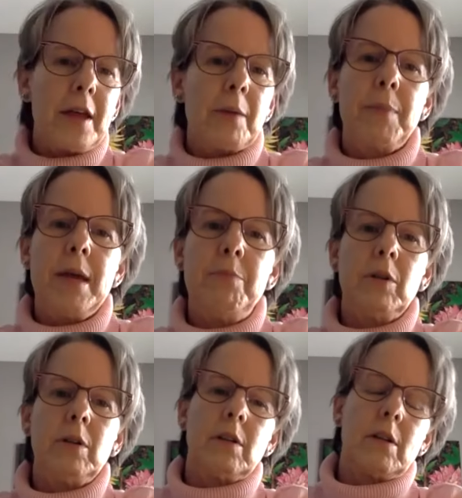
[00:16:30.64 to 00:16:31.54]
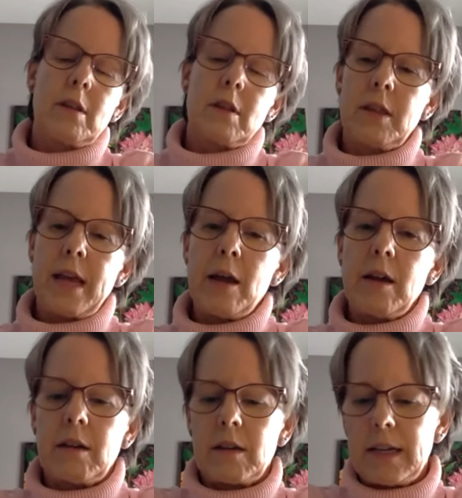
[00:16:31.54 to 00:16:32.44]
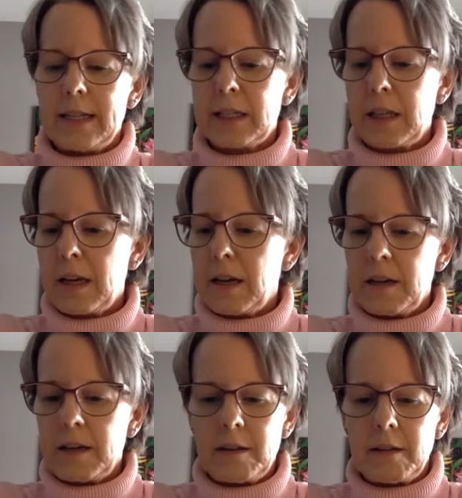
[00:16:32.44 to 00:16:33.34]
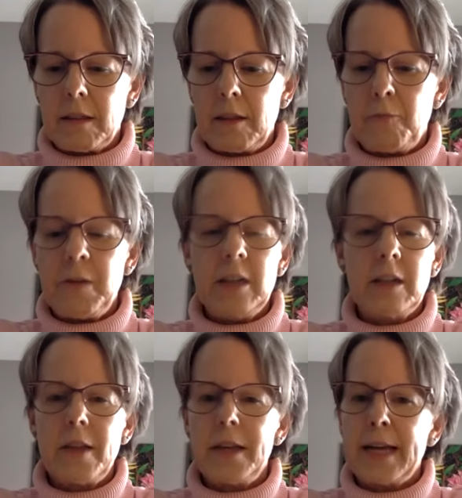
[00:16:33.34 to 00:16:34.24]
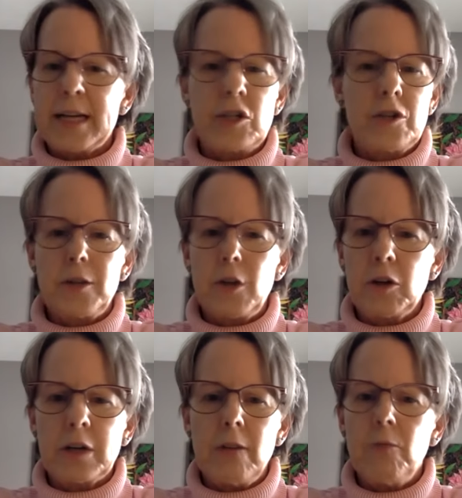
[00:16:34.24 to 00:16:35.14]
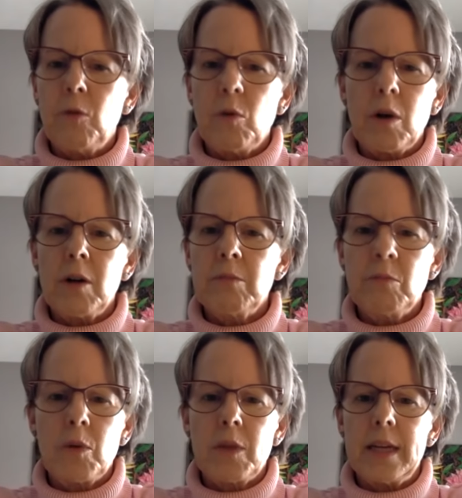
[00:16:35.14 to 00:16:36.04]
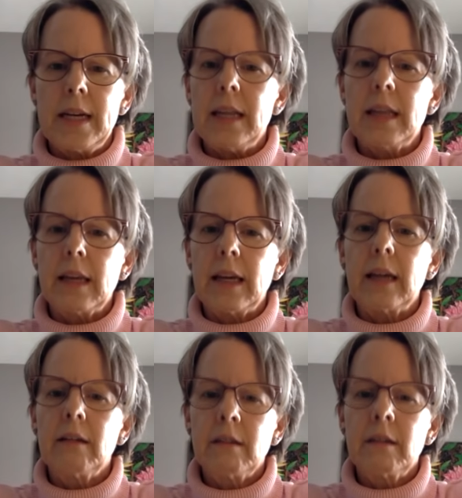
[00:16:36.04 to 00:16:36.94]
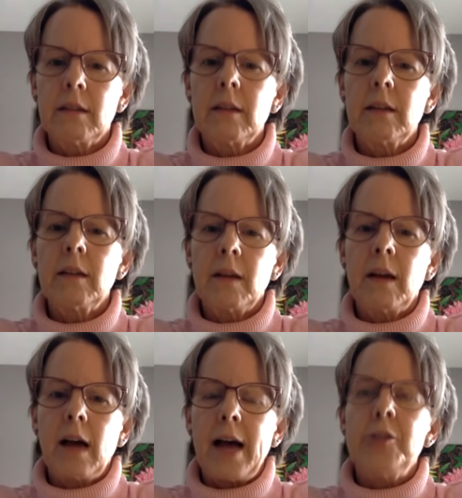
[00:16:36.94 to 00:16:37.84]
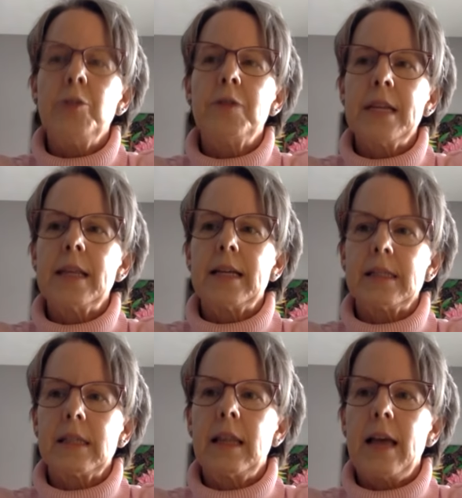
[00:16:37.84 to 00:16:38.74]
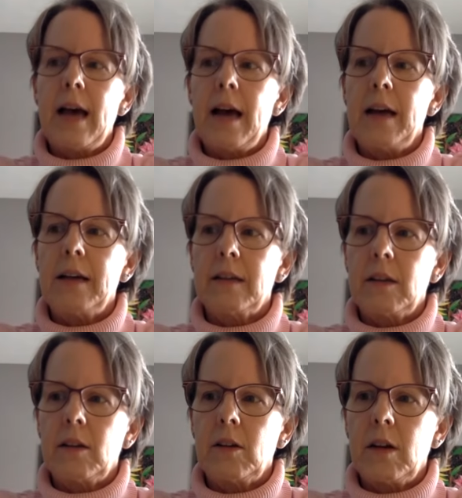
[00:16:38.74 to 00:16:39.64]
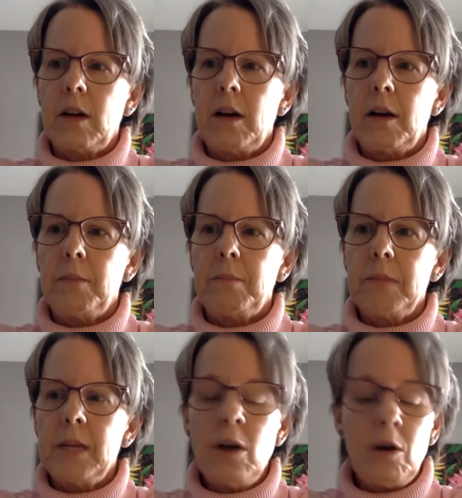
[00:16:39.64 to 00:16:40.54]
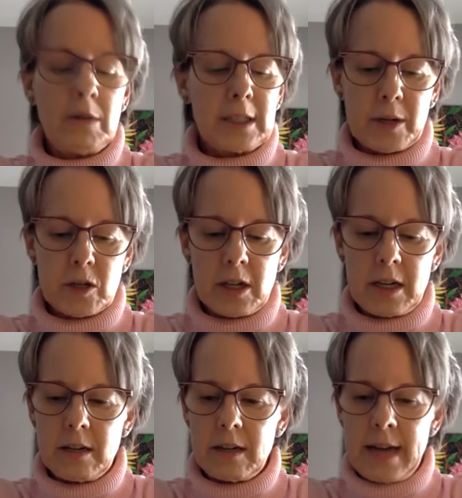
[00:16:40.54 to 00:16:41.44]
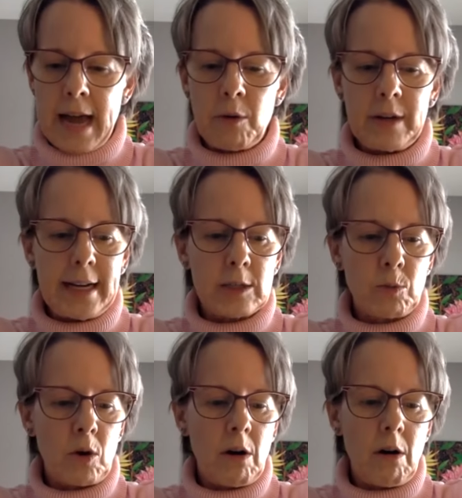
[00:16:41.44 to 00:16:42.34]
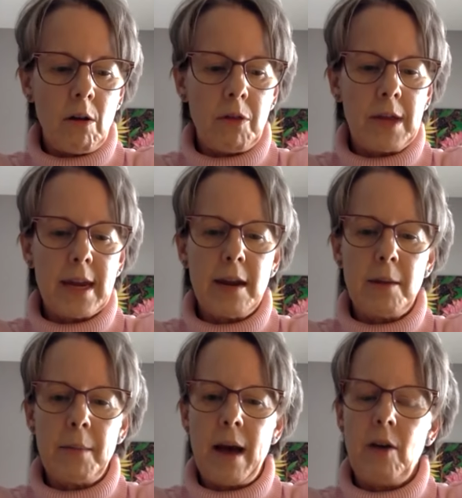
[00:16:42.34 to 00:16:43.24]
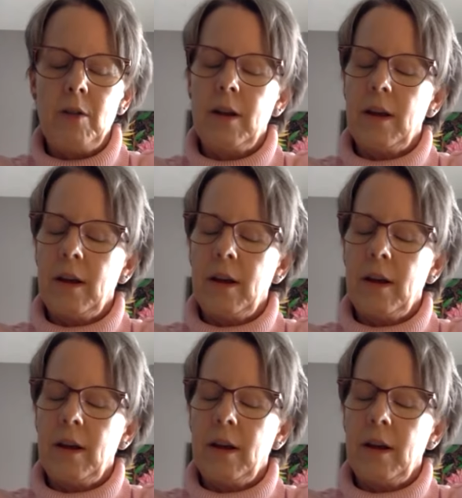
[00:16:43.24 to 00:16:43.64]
think people they it's the the feel and the texture that they're looking for more than anything. I do think that that um, you know, especially nowadays, we're all thinking about